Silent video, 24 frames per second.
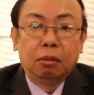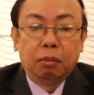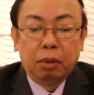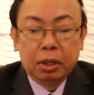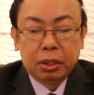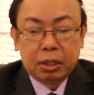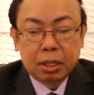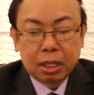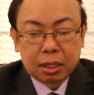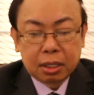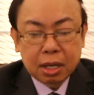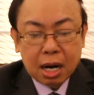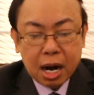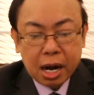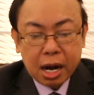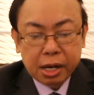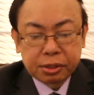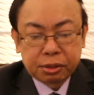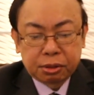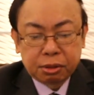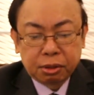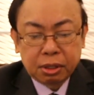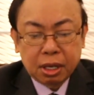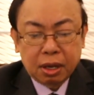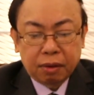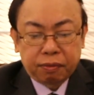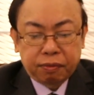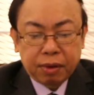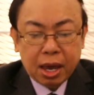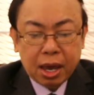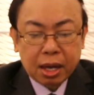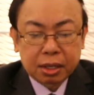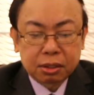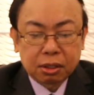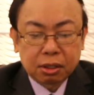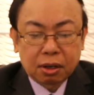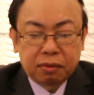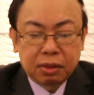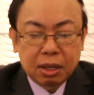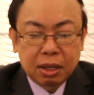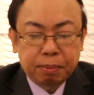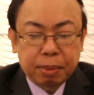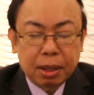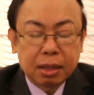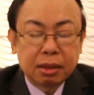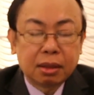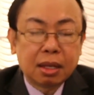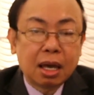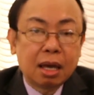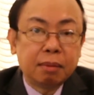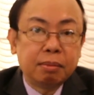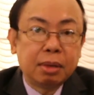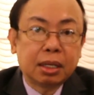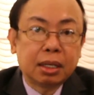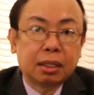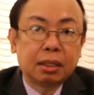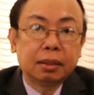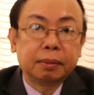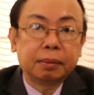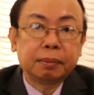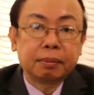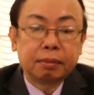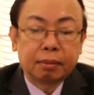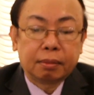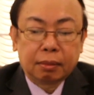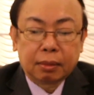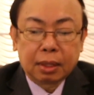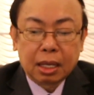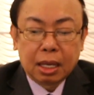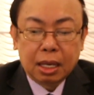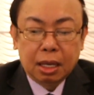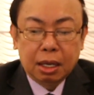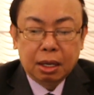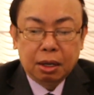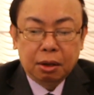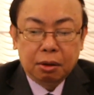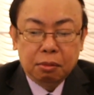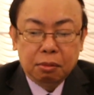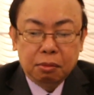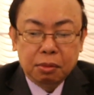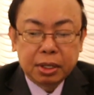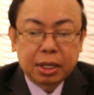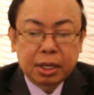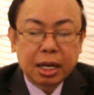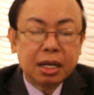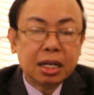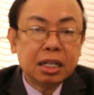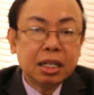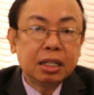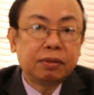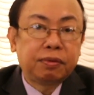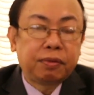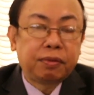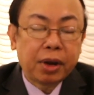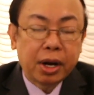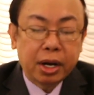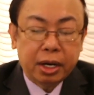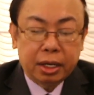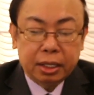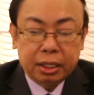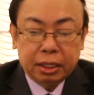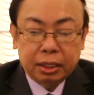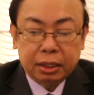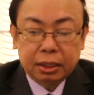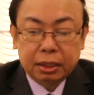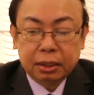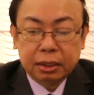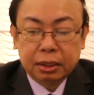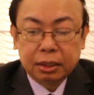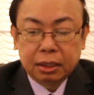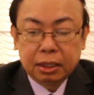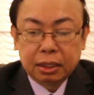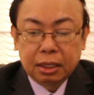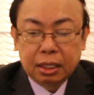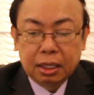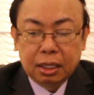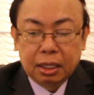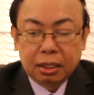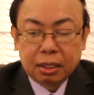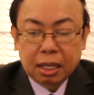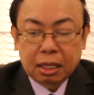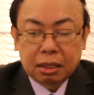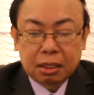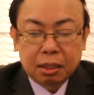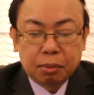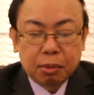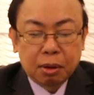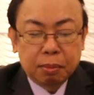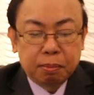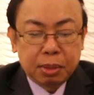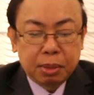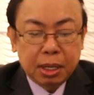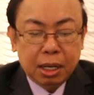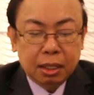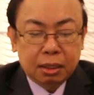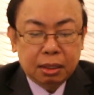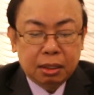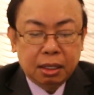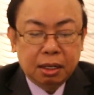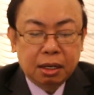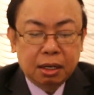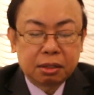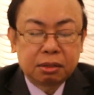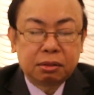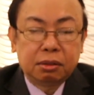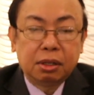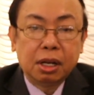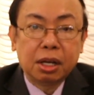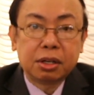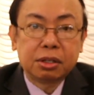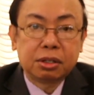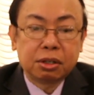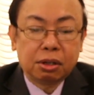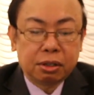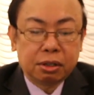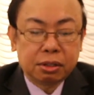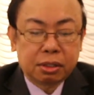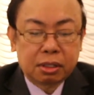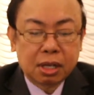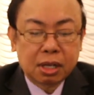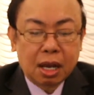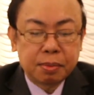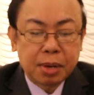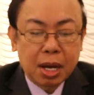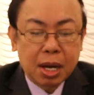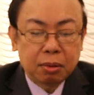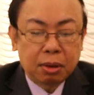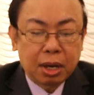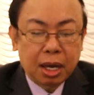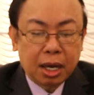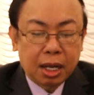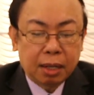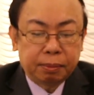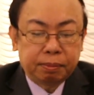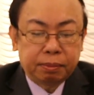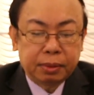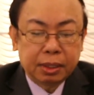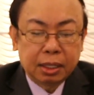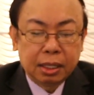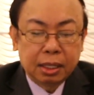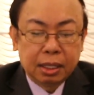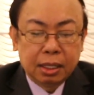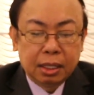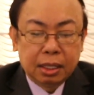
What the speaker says: With regards to the effects of the pandemic, we can infer that the mobility restrictions somehow helped